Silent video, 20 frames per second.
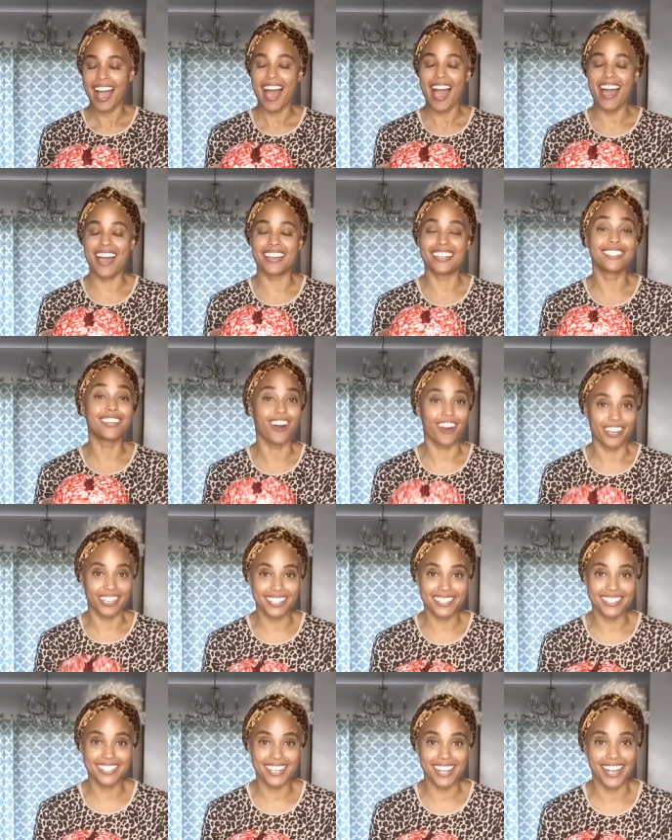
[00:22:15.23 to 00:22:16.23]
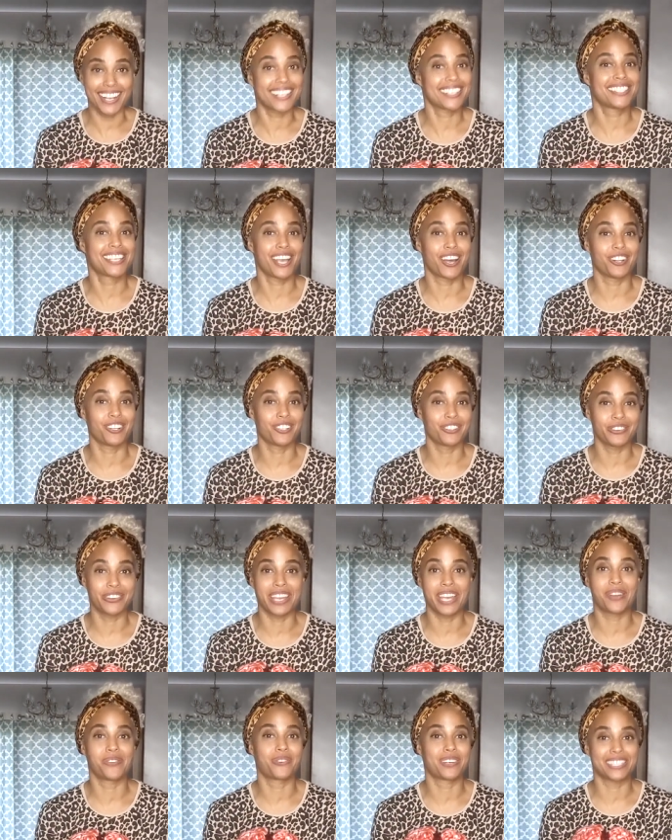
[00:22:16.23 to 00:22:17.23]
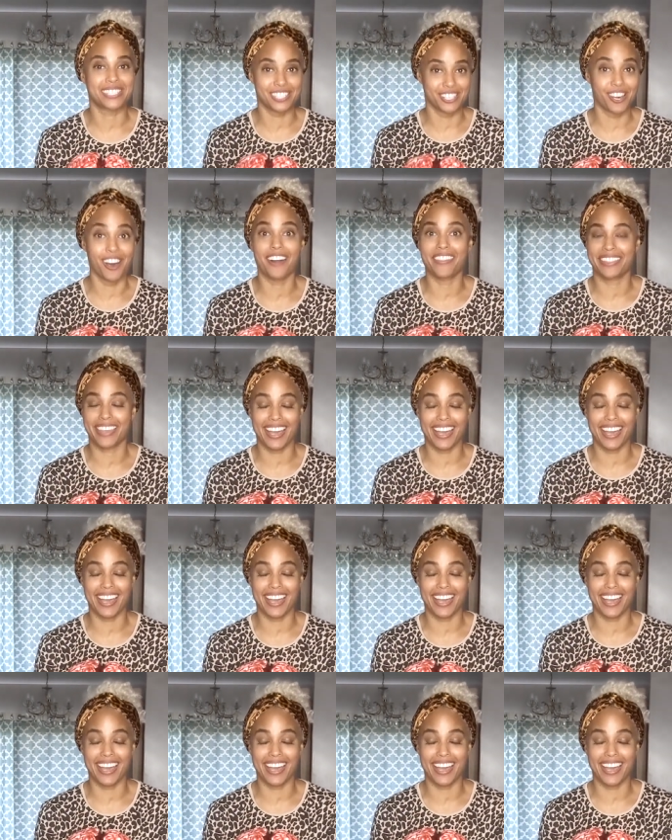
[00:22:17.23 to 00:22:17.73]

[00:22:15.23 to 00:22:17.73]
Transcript: and honestly I can tell you it was not